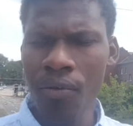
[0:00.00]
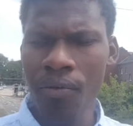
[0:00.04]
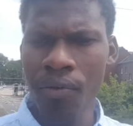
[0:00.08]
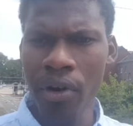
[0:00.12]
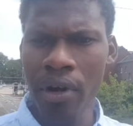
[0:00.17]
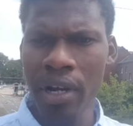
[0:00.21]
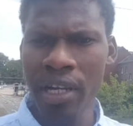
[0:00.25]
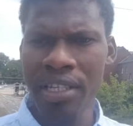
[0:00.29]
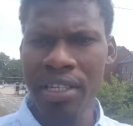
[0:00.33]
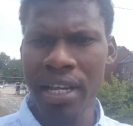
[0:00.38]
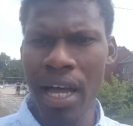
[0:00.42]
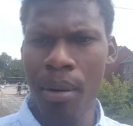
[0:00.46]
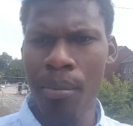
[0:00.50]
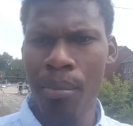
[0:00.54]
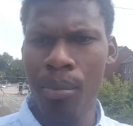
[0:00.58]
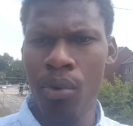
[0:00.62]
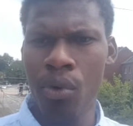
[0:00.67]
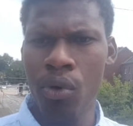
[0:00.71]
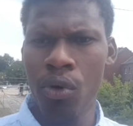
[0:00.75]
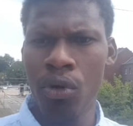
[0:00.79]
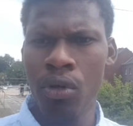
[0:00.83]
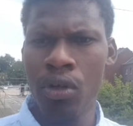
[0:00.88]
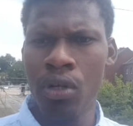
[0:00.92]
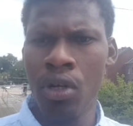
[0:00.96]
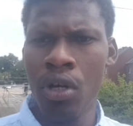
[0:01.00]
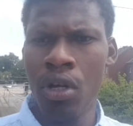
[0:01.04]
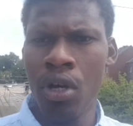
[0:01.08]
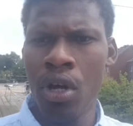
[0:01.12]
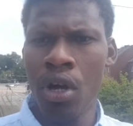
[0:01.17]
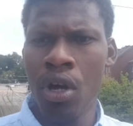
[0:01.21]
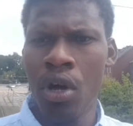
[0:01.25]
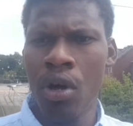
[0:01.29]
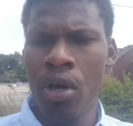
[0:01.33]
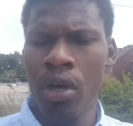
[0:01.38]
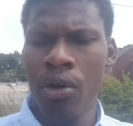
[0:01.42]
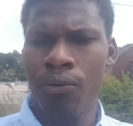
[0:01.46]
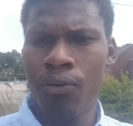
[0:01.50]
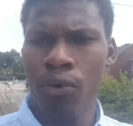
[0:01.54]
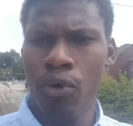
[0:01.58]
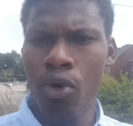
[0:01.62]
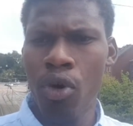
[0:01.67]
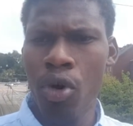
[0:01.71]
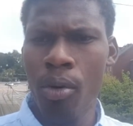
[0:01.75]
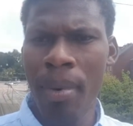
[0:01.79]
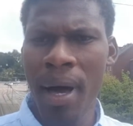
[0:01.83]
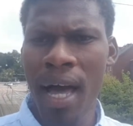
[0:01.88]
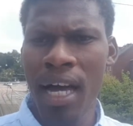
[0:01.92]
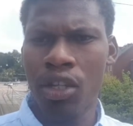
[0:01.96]
For example, if we
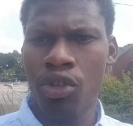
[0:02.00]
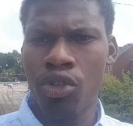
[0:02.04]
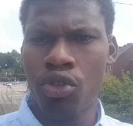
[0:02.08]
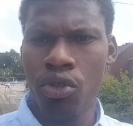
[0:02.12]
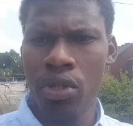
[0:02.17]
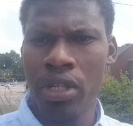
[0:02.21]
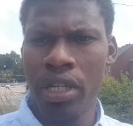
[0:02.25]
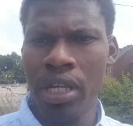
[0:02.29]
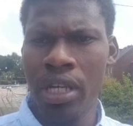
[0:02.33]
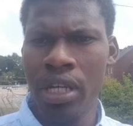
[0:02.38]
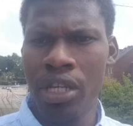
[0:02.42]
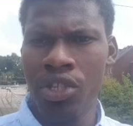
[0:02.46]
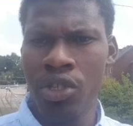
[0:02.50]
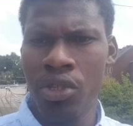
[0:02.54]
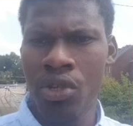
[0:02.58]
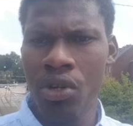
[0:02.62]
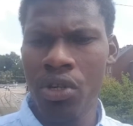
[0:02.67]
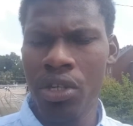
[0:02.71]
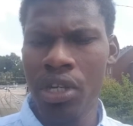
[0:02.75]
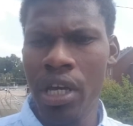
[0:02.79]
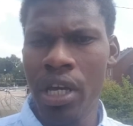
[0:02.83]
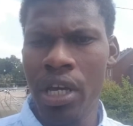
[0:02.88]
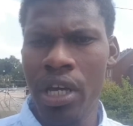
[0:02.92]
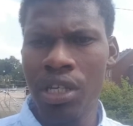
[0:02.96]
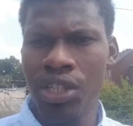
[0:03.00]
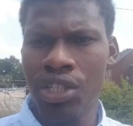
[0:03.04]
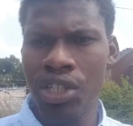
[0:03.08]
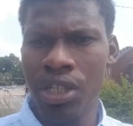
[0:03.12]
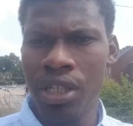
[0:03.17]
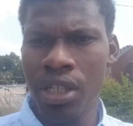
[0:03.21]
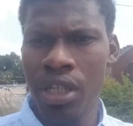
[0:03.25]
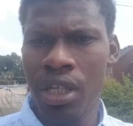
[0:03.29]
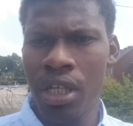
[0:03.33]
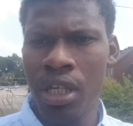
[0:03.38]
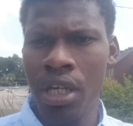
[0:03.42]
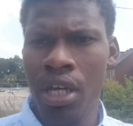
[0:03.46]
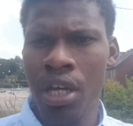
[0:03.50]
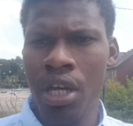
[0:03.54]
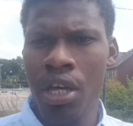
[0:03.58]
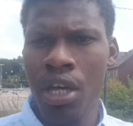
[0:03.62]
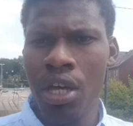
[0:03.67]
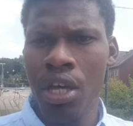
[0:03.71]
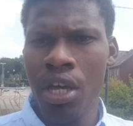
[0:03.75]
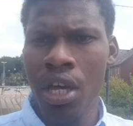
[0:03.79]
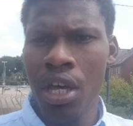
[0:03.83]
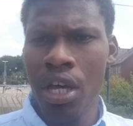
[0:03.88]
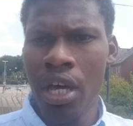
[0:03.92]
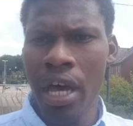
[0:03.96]
go back to the Stone Age,
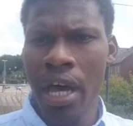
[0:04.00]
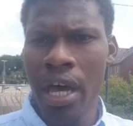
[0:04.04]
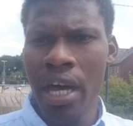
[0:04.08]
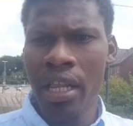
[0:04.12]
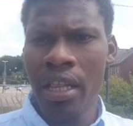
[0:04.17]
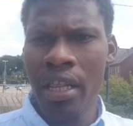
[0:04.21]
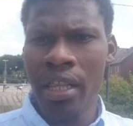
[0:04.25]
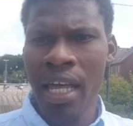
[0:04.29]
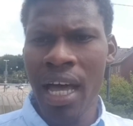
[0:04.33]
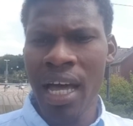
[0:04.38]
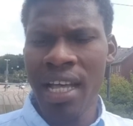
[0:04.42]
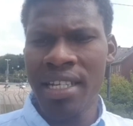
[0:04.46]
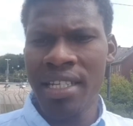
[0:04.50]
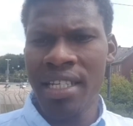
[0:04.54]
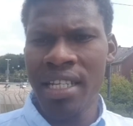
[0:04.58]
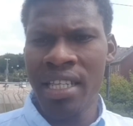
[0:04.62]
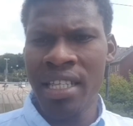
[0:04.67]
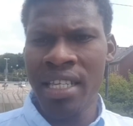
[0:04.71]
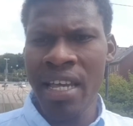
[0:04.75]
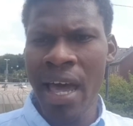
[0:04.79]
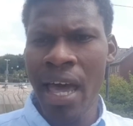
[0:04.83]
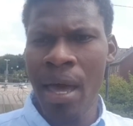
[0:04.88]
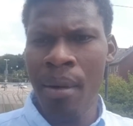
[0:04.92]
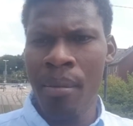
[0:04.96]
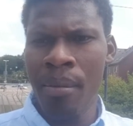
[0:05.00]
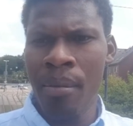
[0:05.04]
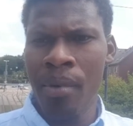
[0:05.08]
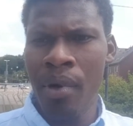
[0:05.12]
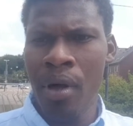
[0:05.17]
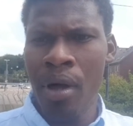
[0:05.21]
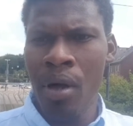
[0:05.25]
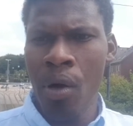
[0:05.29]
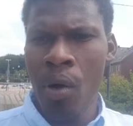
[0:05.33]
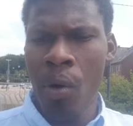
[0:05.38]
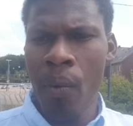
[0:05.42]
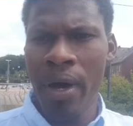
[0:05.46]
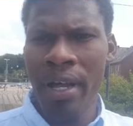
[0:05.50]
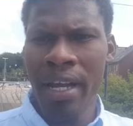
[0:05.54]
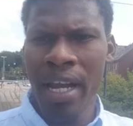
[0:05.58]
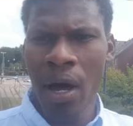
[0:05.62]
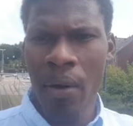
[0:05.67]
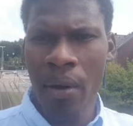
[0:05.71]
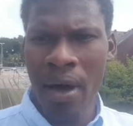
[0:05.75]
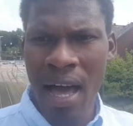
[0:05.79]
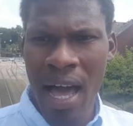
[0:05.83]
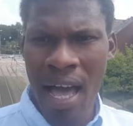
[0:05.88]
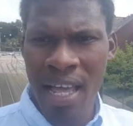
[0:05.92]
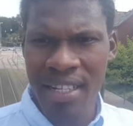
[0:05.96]
and that's the time when
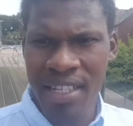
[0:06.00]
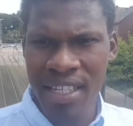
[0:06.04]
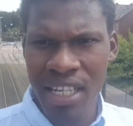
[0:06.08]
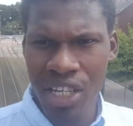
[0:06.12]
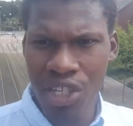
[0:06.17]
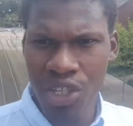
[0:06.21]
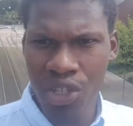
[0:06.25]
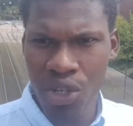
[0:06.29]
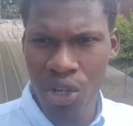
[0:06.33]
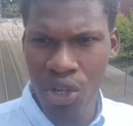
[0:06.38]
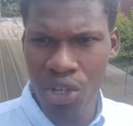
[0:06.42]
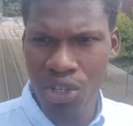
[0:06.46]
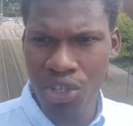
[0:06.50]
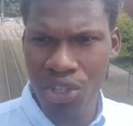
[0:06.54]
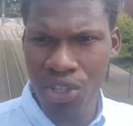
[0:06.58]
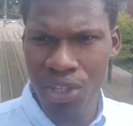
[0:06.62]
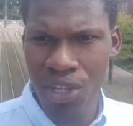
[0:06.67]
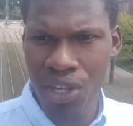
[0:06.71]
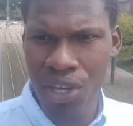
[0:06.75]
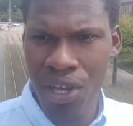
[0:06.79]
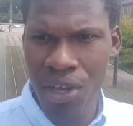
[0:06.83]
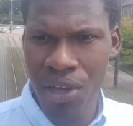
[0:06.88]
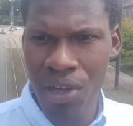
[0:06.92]
our ancestors